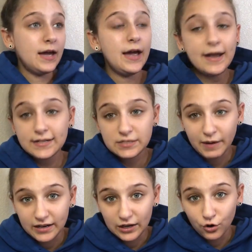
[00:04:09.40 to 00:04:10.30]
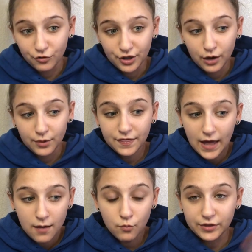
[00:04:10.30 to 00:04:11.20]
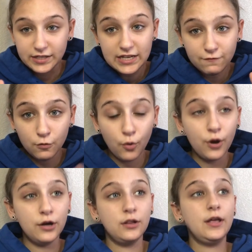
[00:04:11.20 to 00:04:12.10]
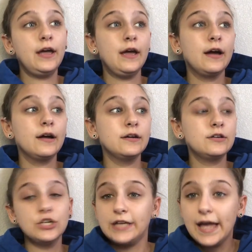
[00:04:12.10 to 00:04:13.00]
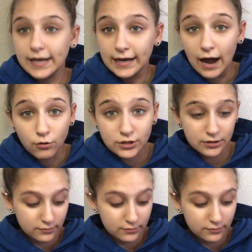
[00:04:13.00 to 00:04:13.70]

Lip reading: and spending it over there with them with the seafood boil and just hanging out.